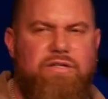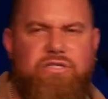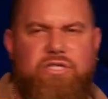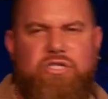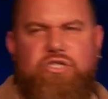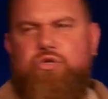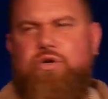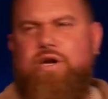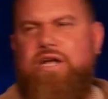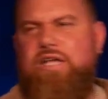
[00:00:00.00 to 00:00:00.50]
to
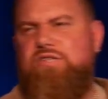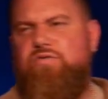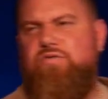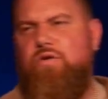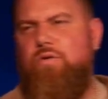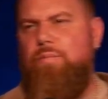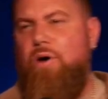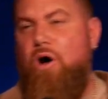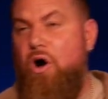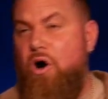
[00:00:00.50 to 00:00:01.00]

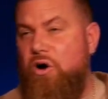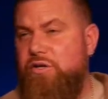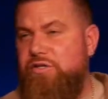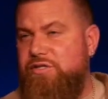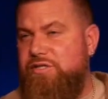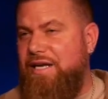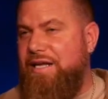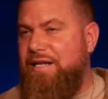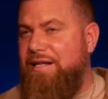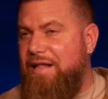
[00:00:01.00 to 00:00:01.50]
transform
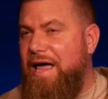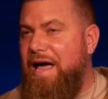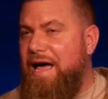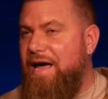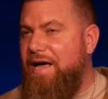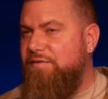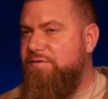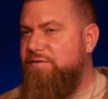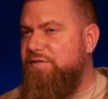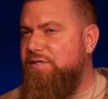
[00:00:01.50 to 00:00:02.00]
hearts and
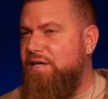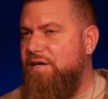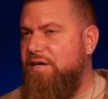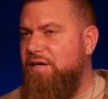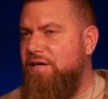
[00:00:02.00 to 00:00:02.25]
lives